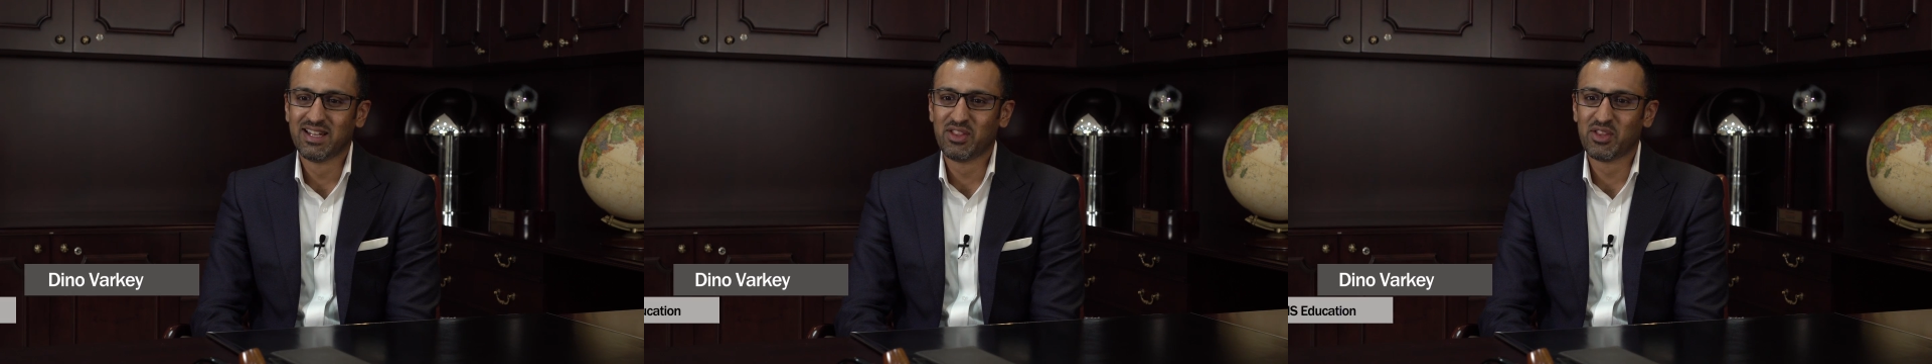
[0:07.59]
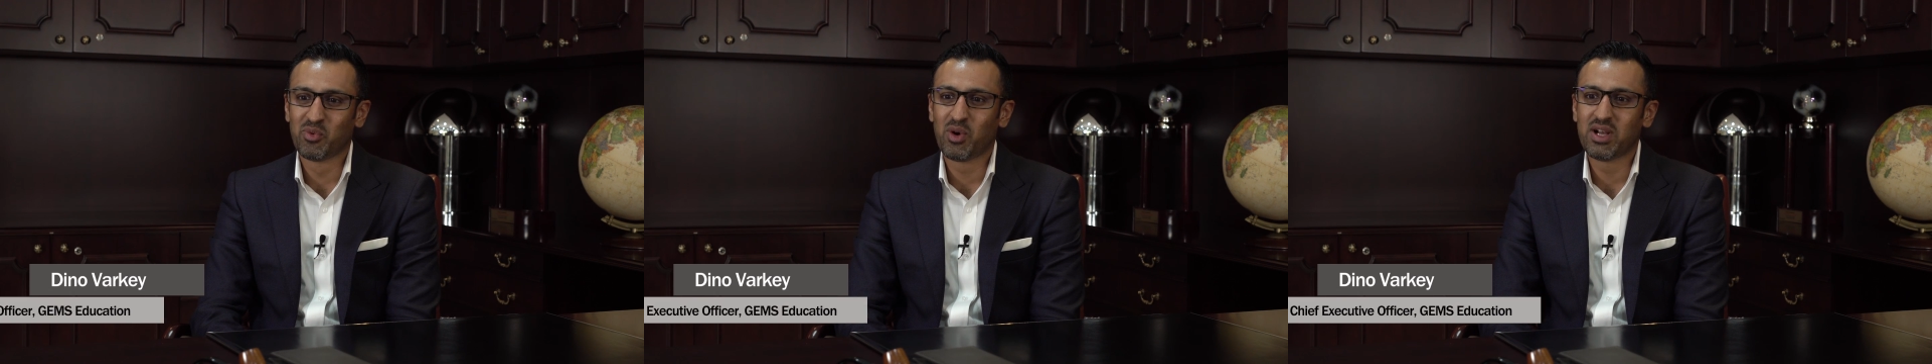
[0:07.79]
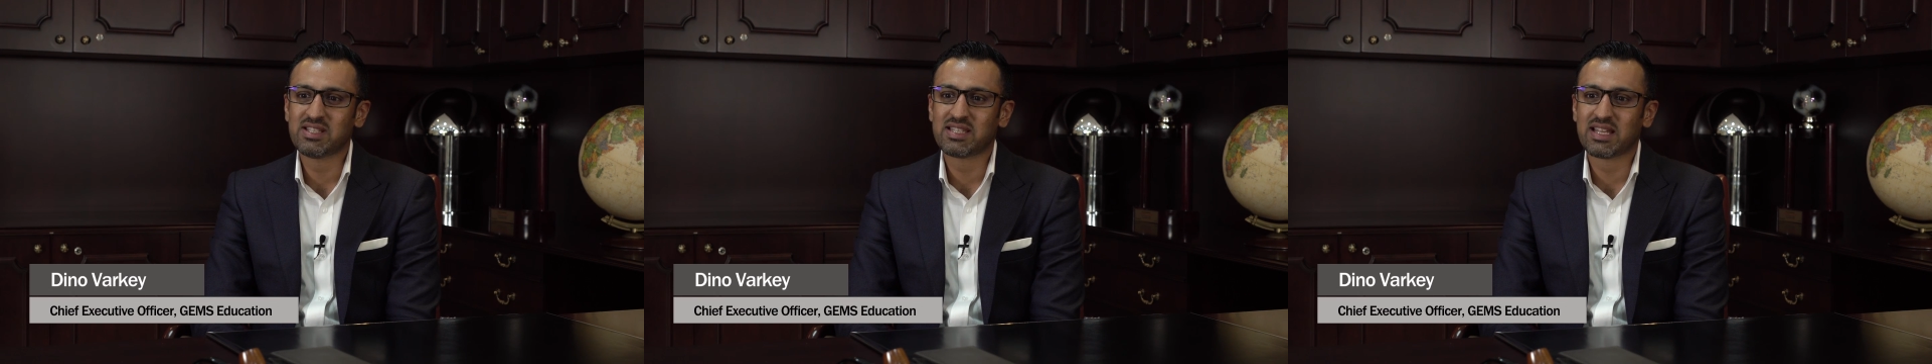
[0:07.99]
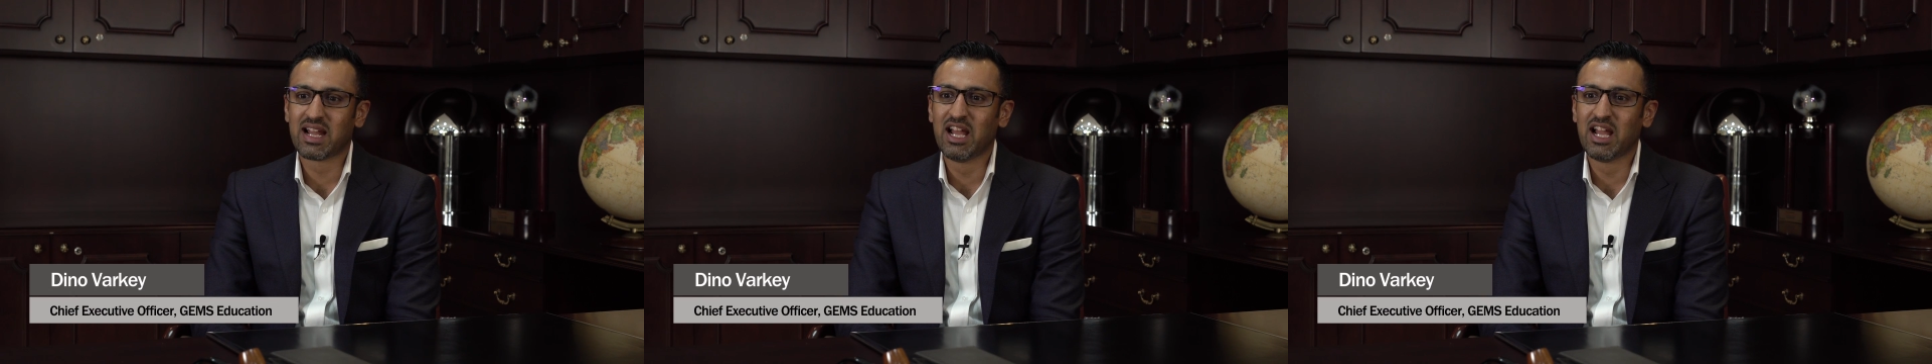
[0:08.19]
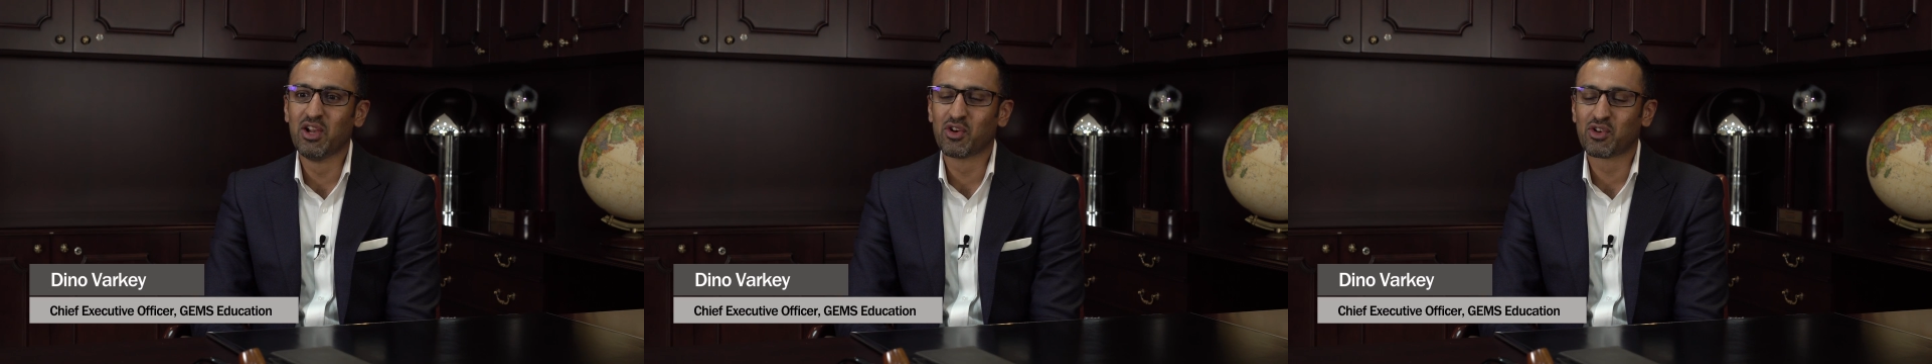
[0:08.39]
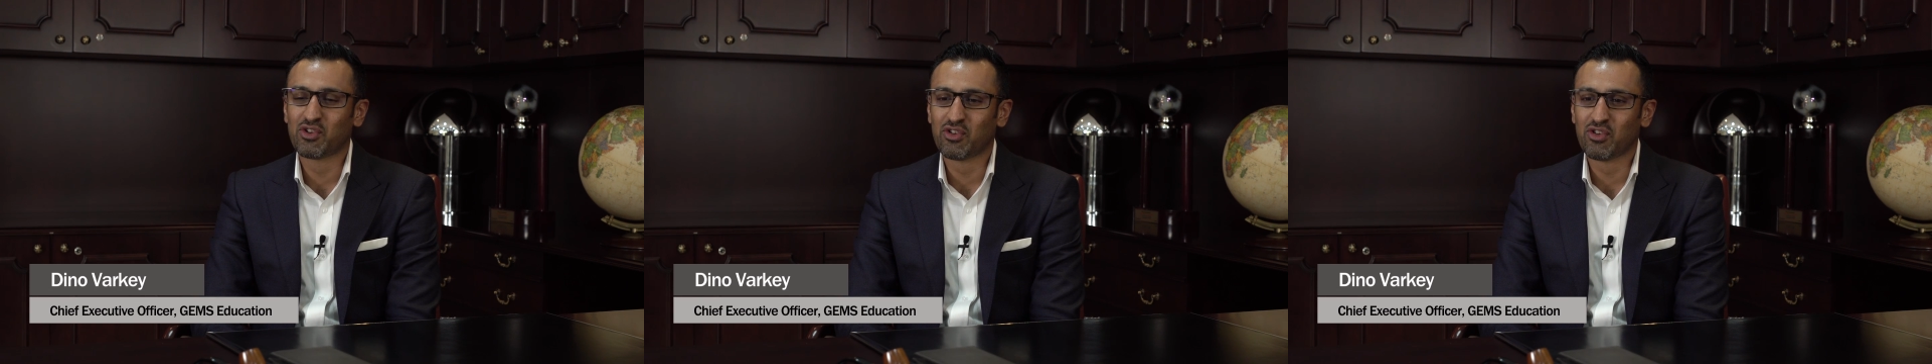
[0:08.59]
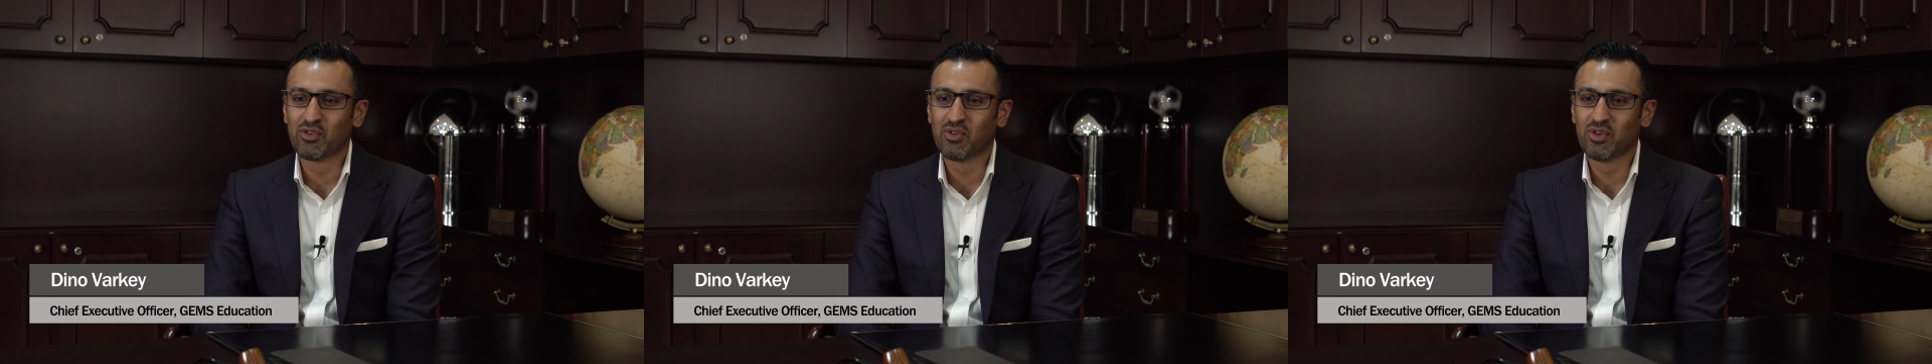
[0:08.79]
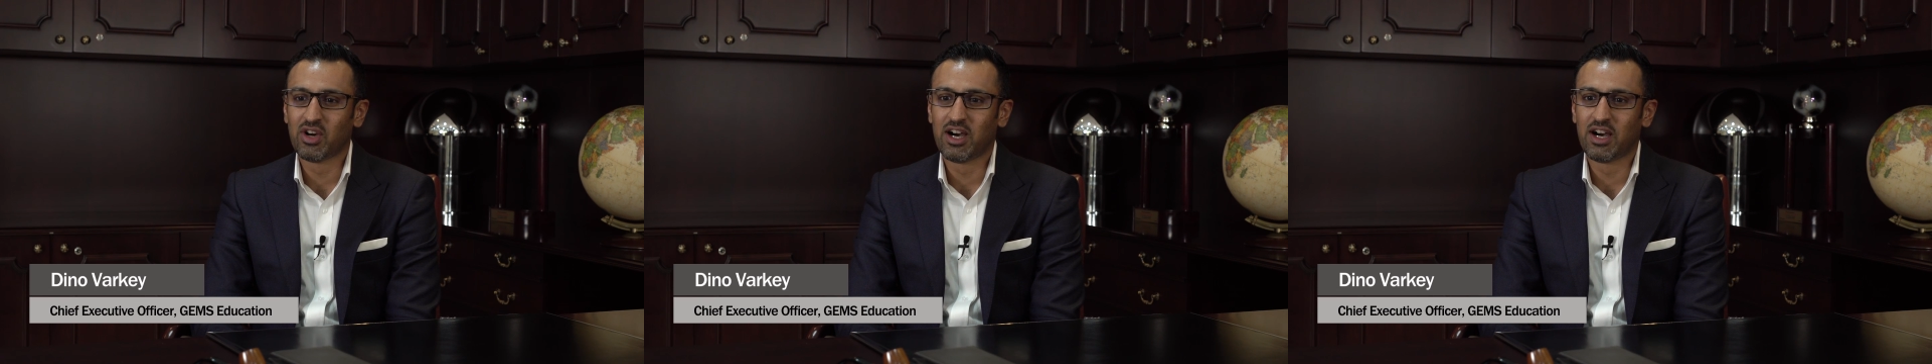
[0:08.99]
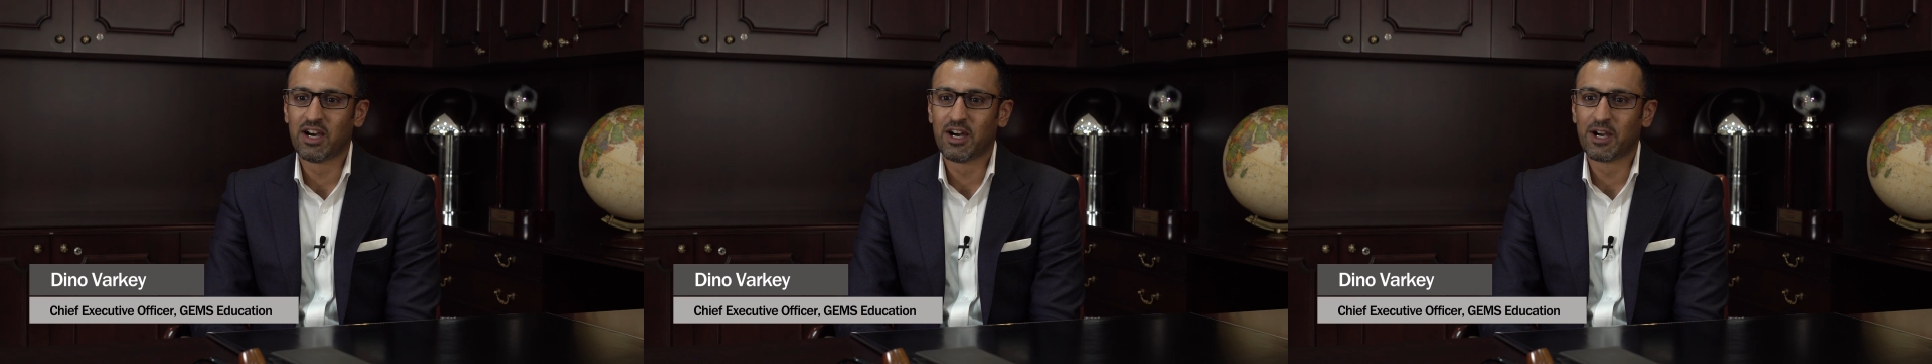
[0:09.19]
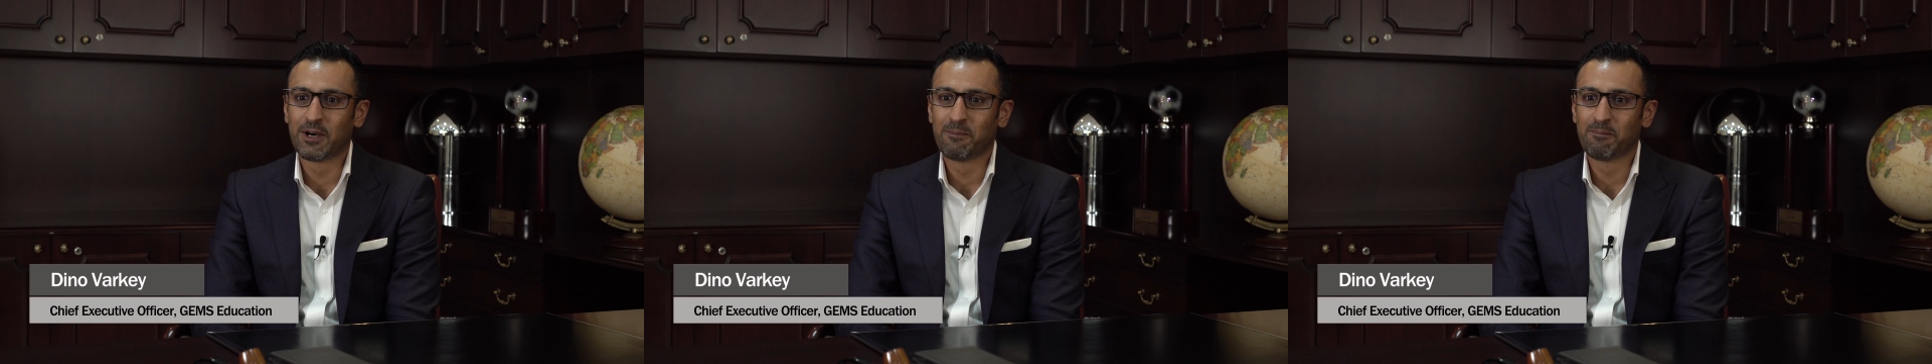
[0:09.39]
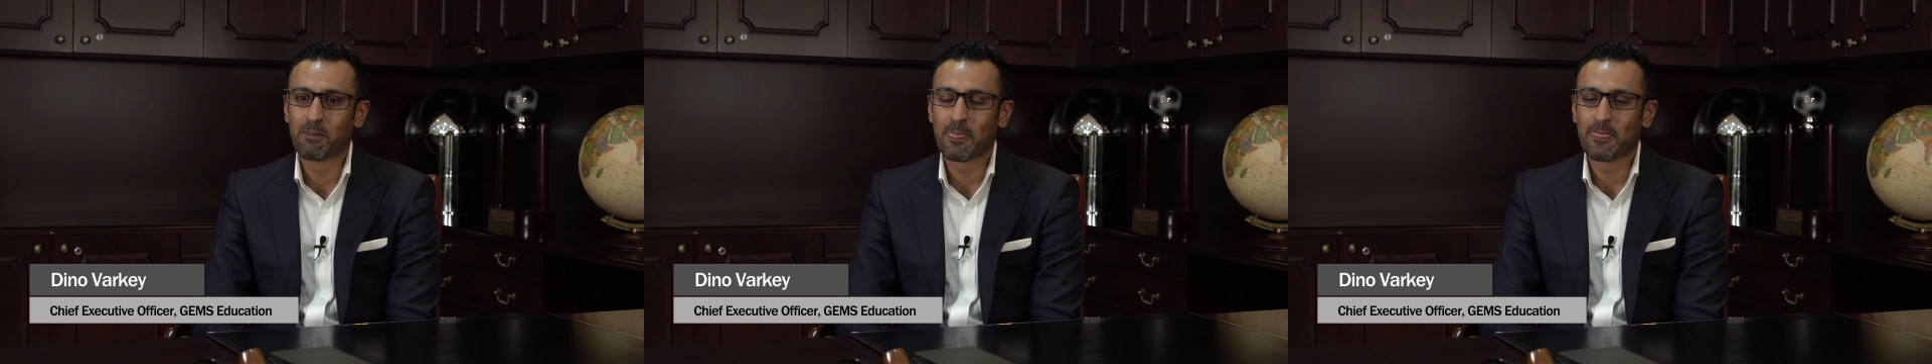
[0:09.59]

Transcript: the ones that I look to are,